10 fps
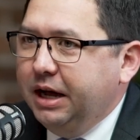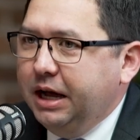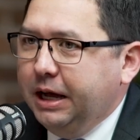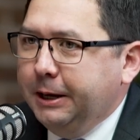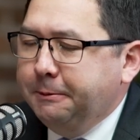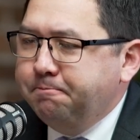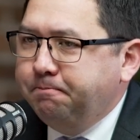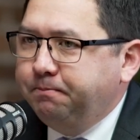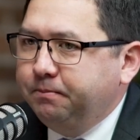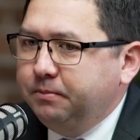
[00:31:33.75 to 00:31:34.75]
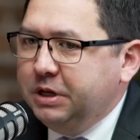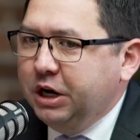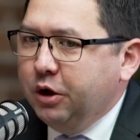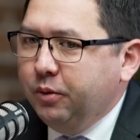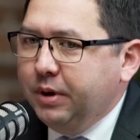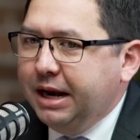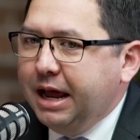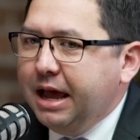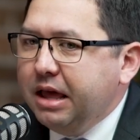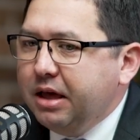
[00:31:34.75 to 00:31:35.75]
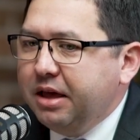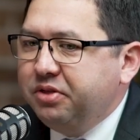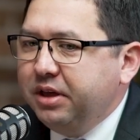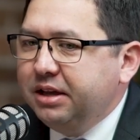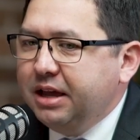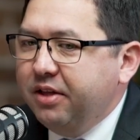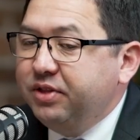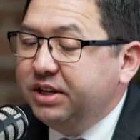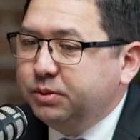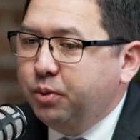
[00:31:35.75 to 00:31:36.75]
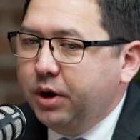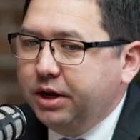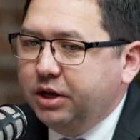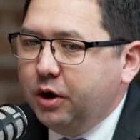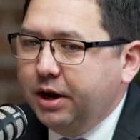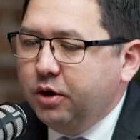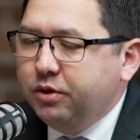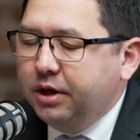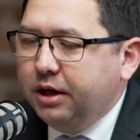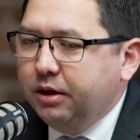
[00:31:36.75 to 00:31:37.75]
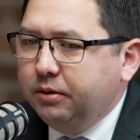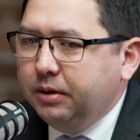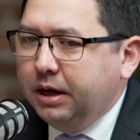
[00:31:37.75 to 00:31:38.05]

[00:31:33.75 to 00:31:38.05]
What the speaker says: And I think at this point, I know